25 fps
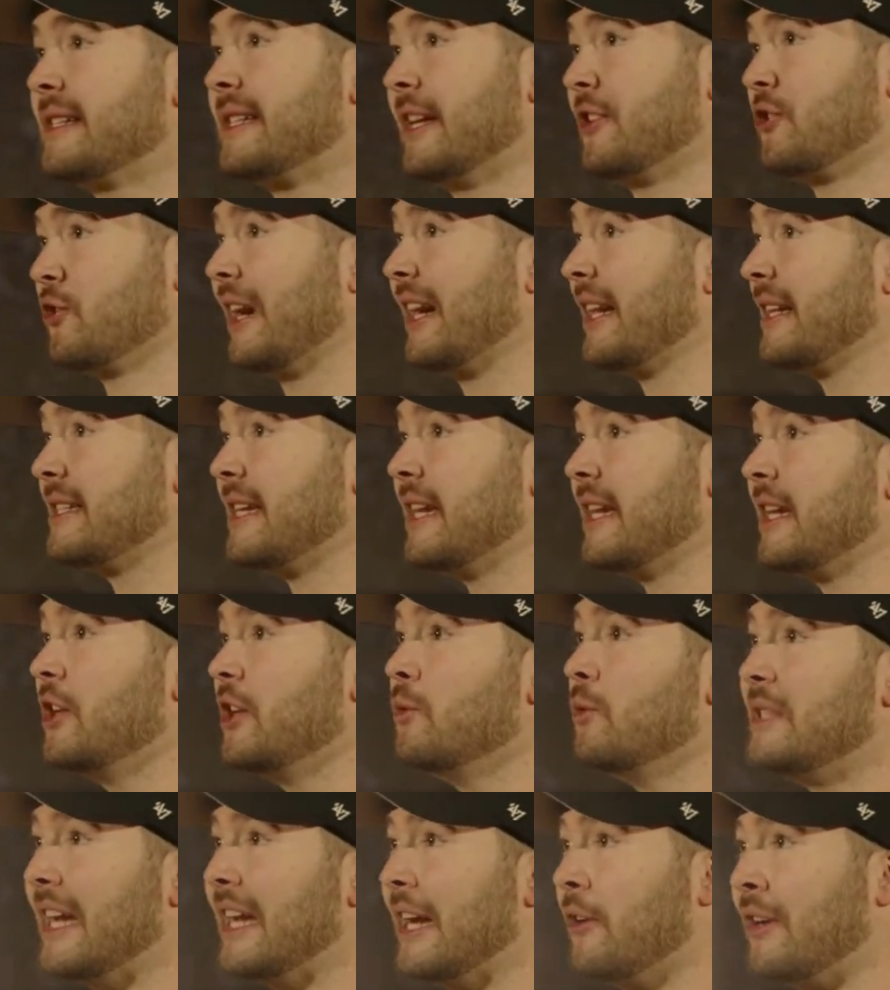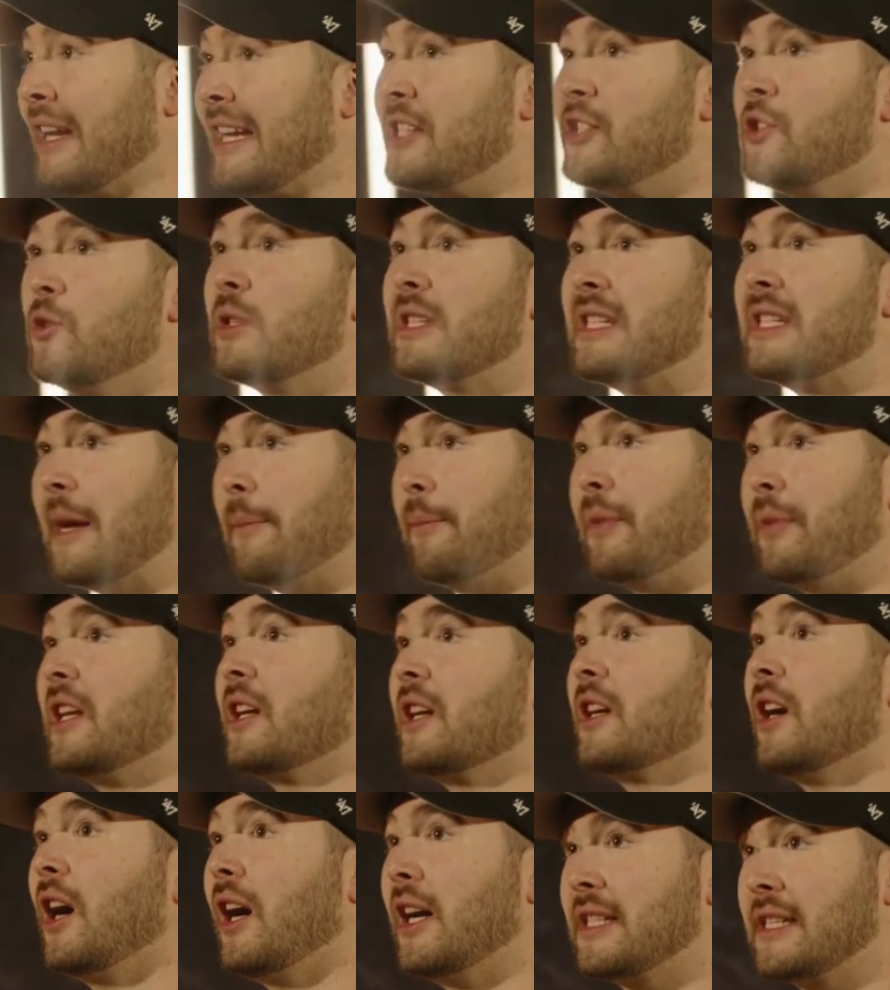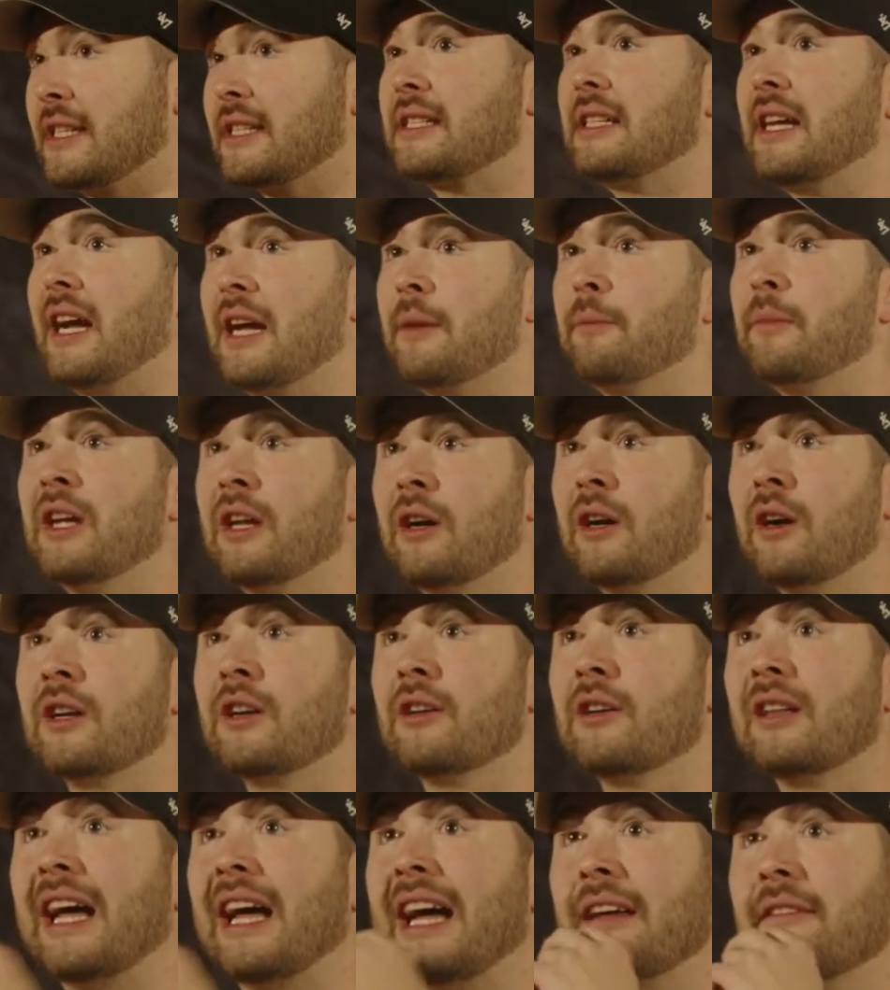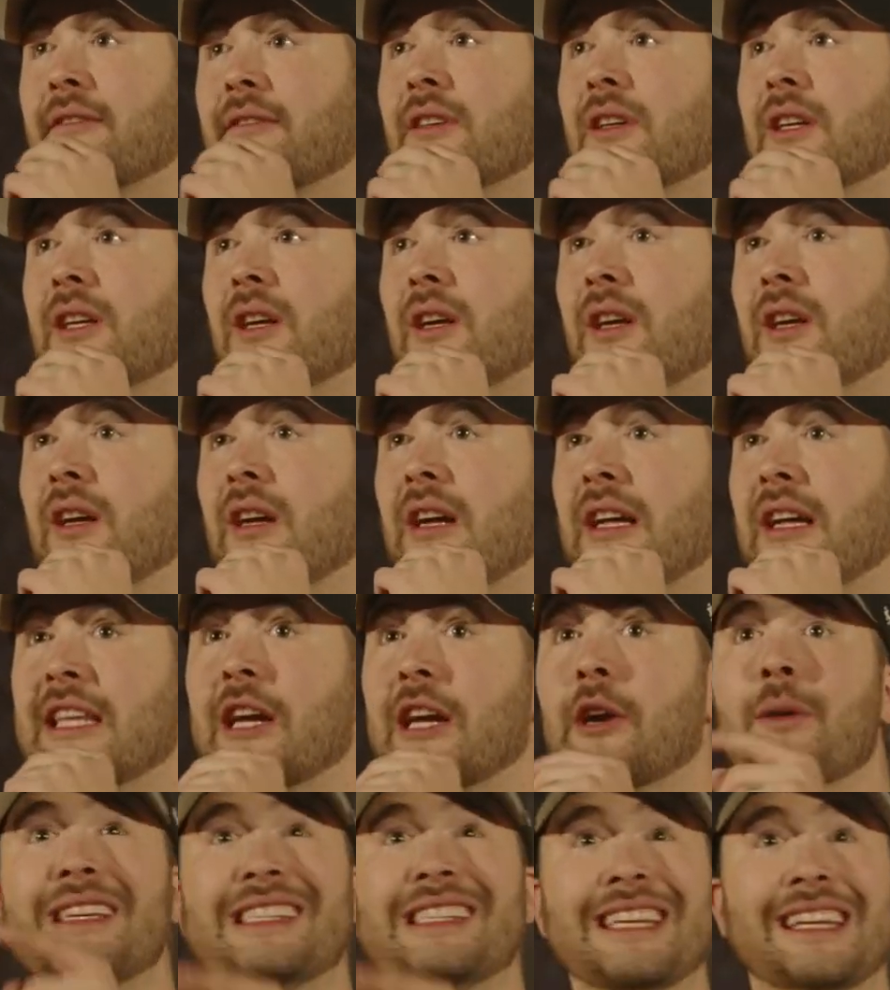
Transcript: try to take you down as you step into God's assignment on your life. There is an